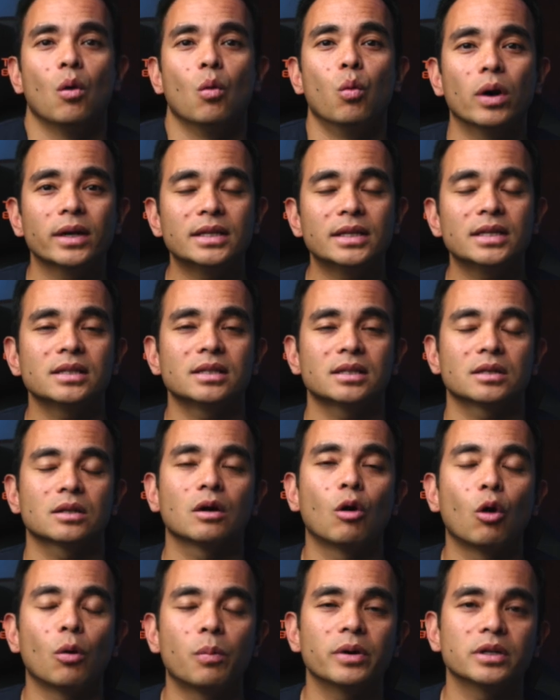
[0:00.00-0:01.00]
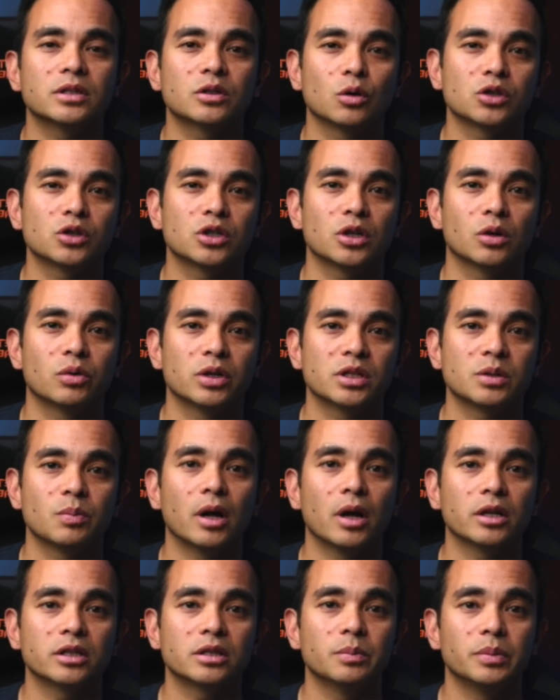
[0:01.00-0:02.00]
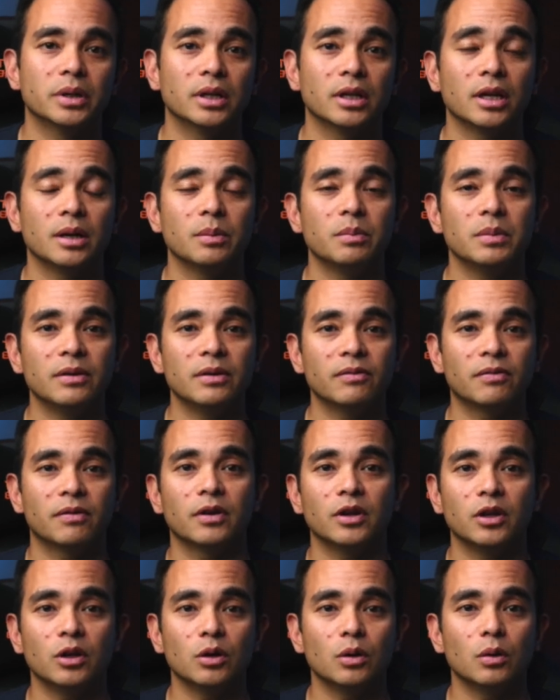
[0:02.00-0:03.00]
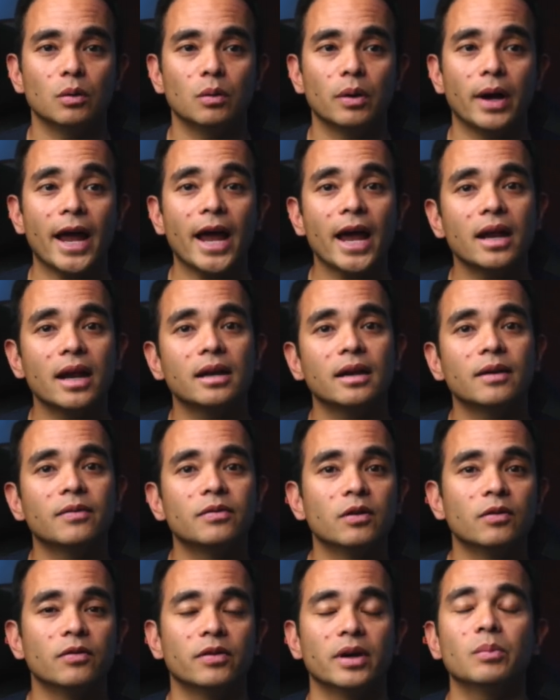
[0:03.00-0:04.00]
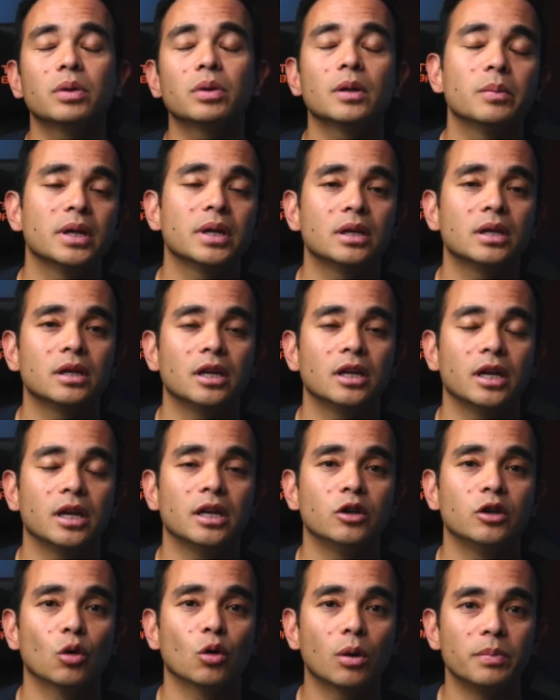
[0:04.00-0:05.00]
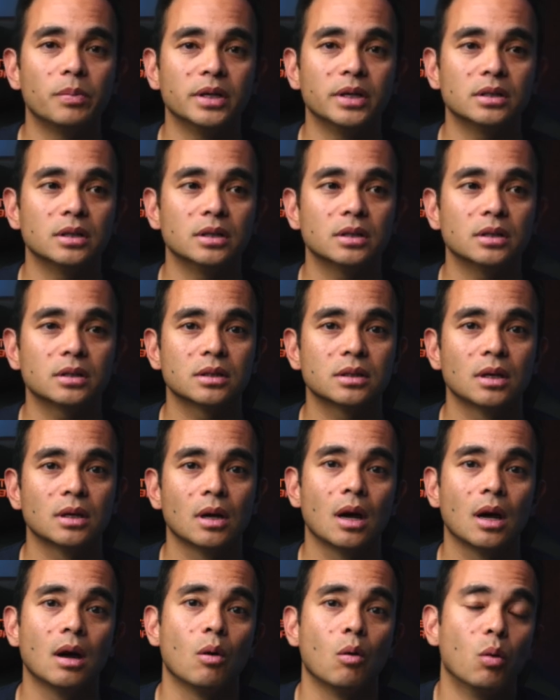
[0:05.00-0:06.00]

what does corporate social responsibility mean for you and if you've implemented it in your business